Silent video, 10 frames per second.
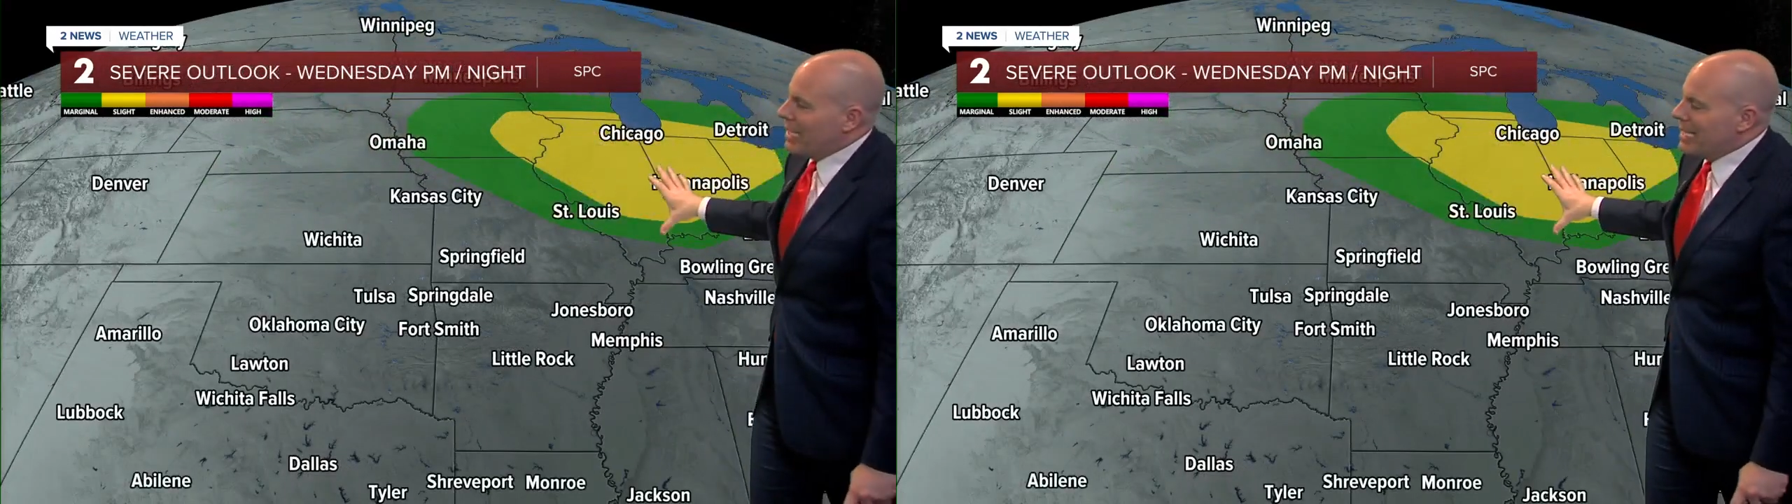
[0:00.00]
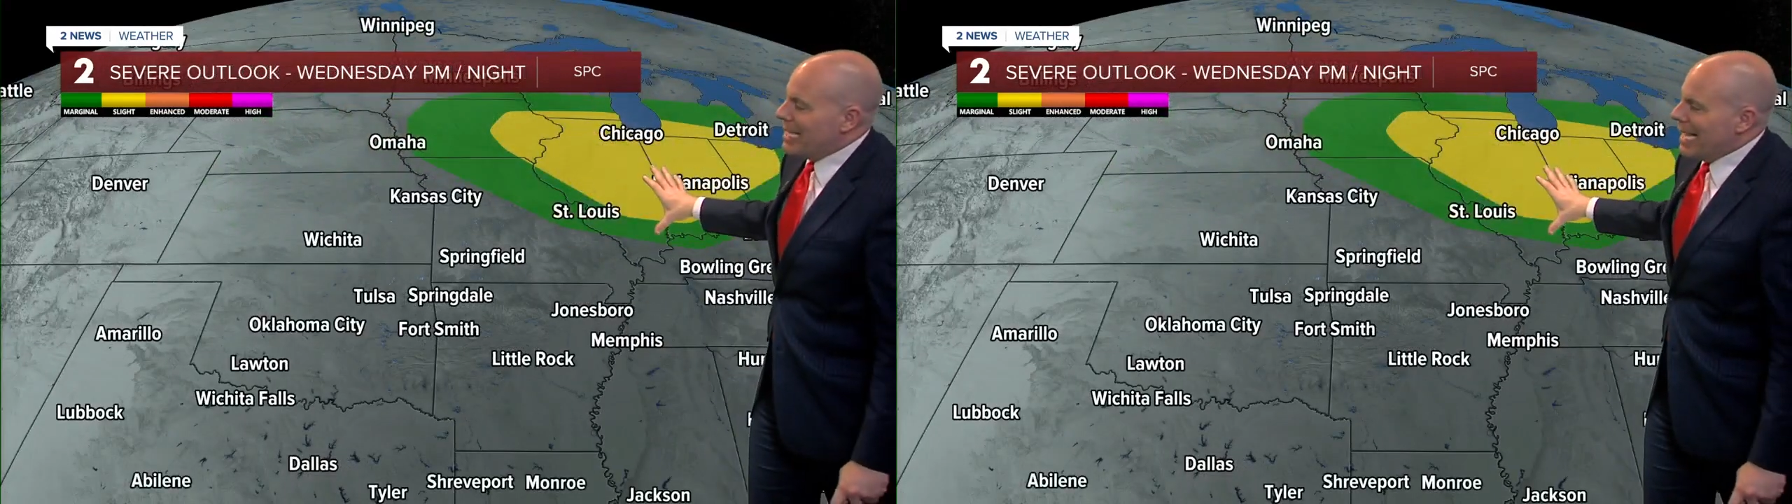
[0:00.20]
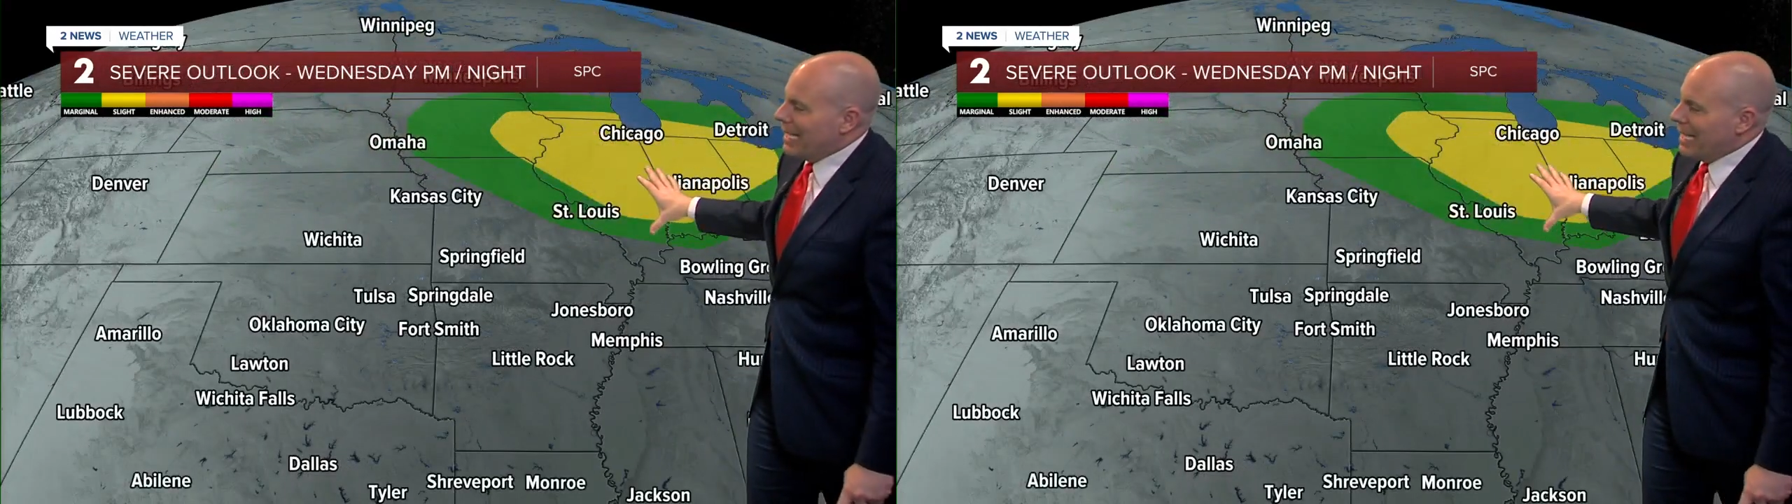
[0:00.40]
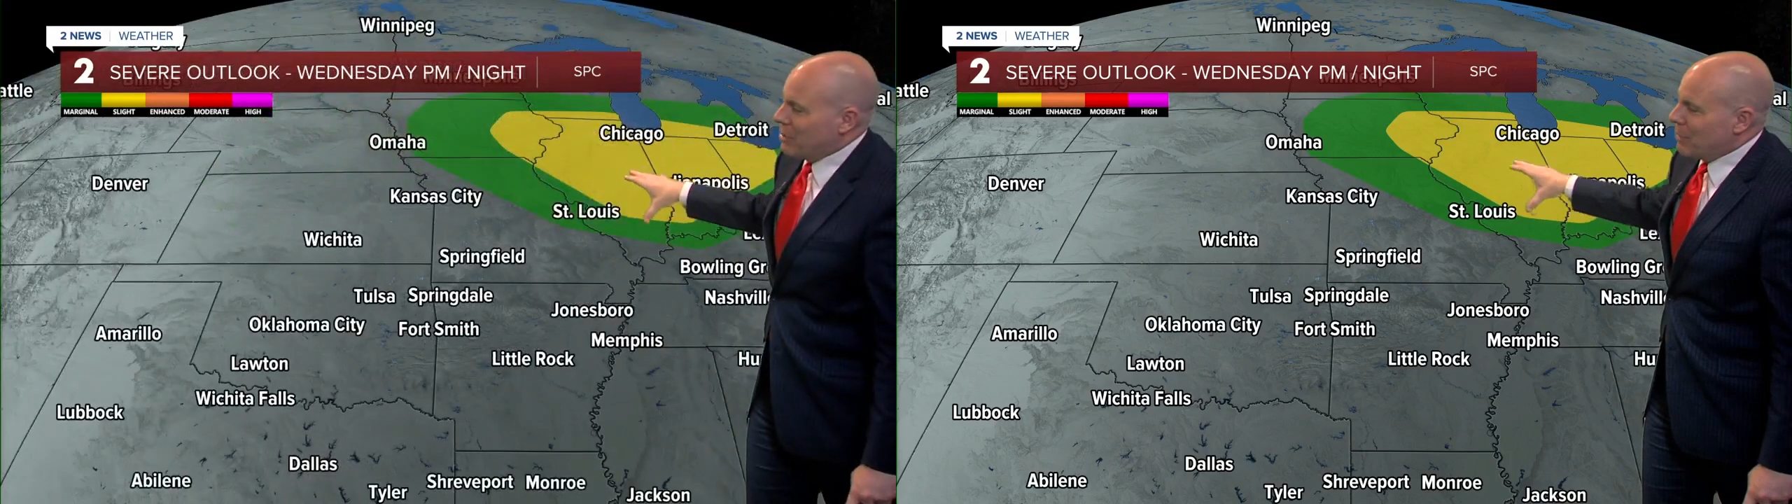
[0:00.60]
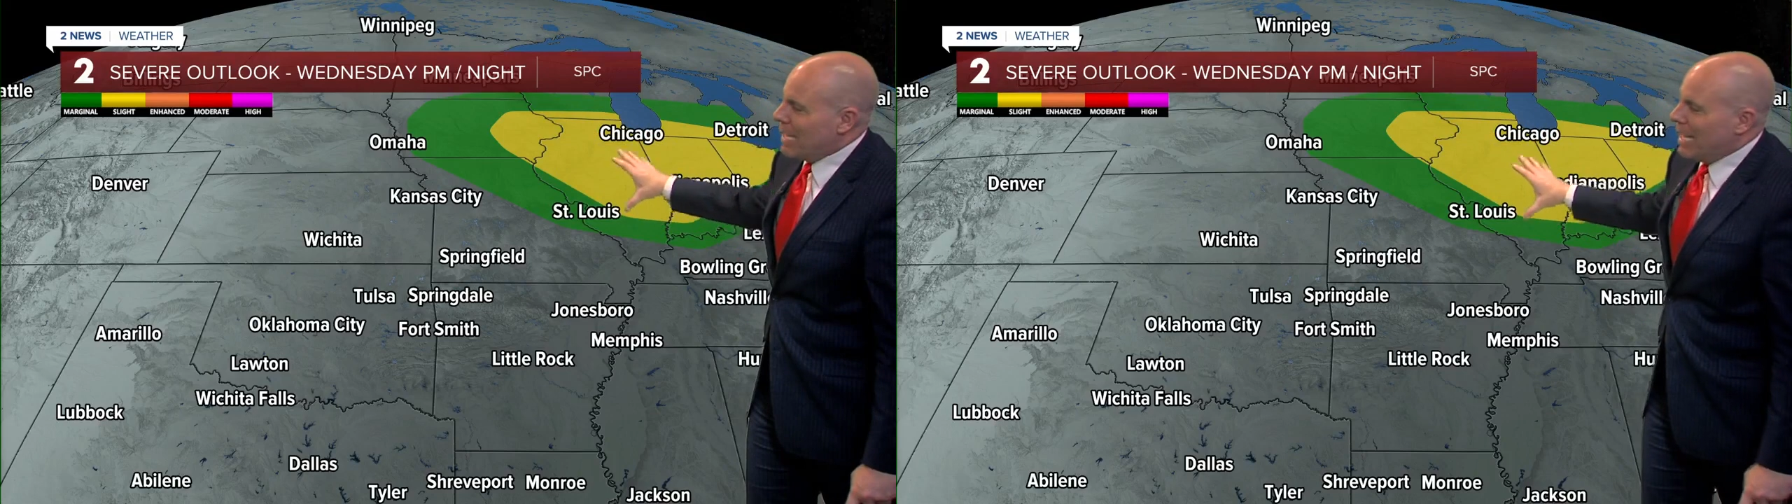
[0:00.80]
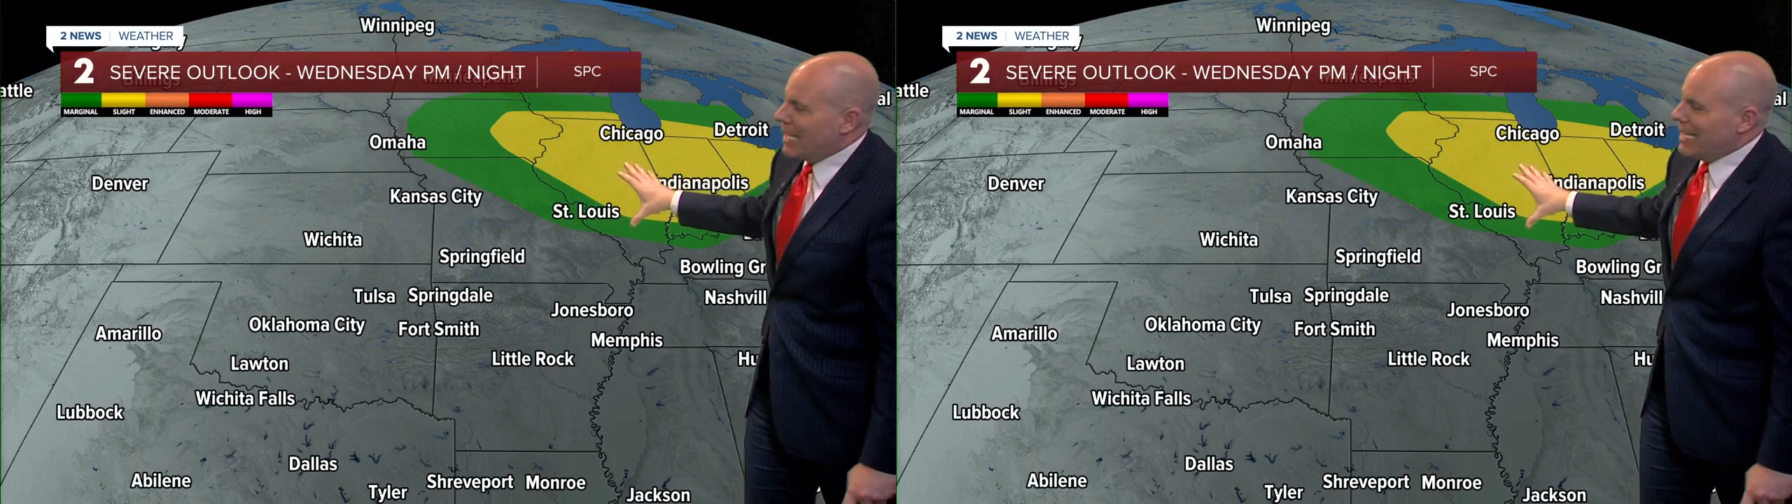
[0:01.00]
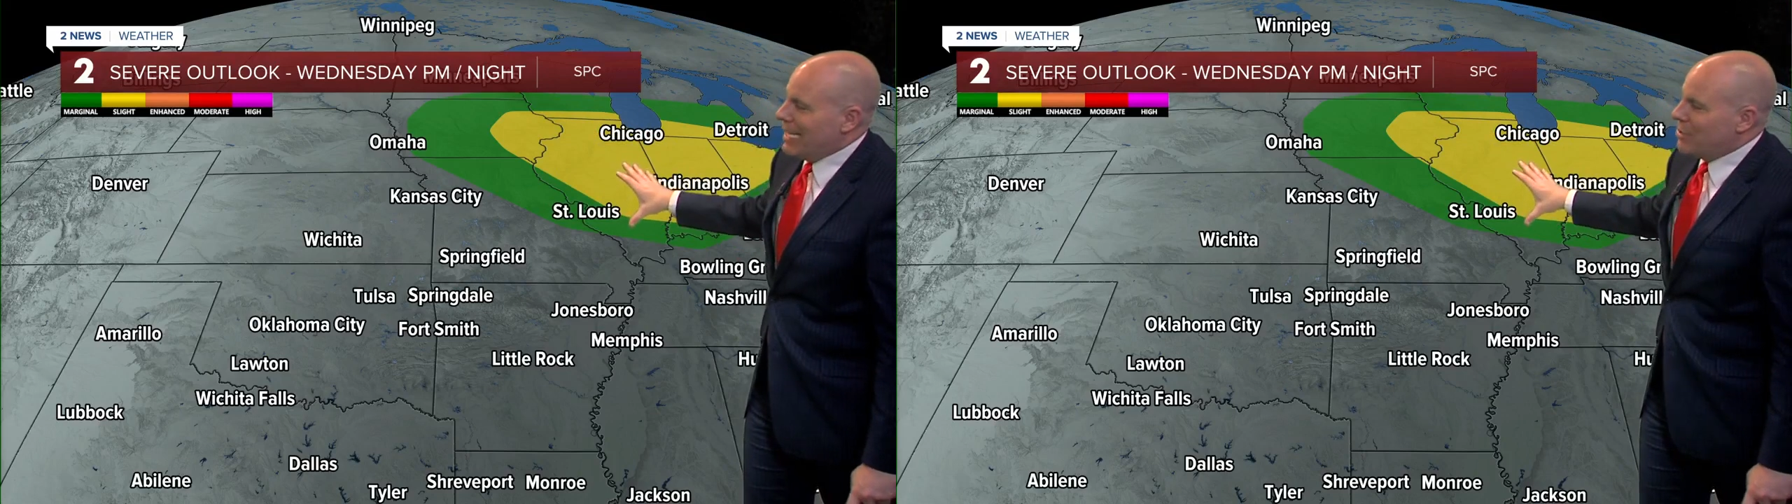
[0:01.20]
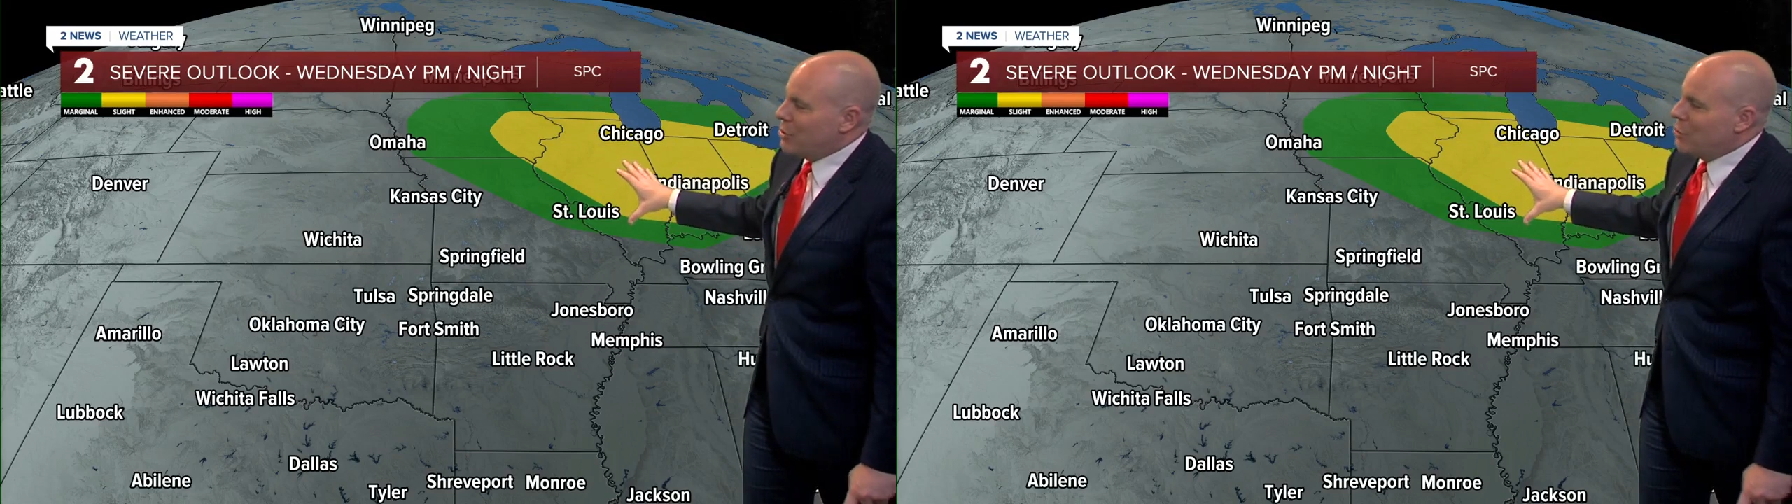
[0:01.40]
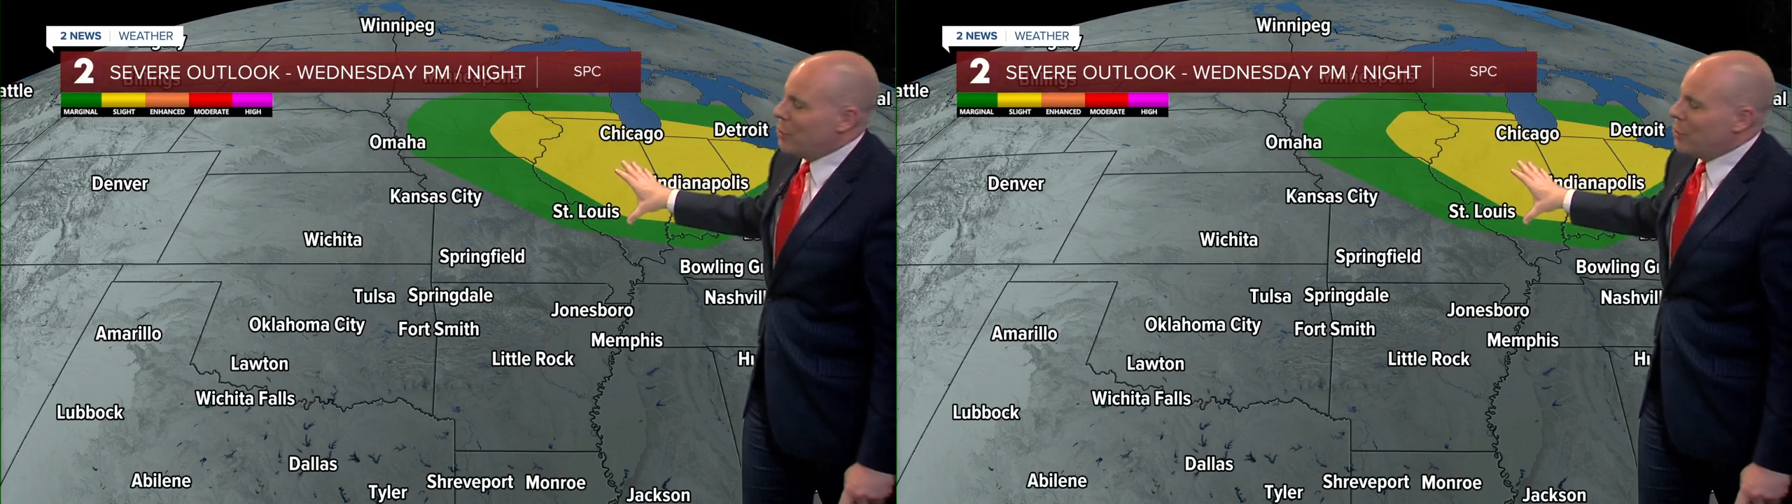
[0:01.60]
Indiana as we head into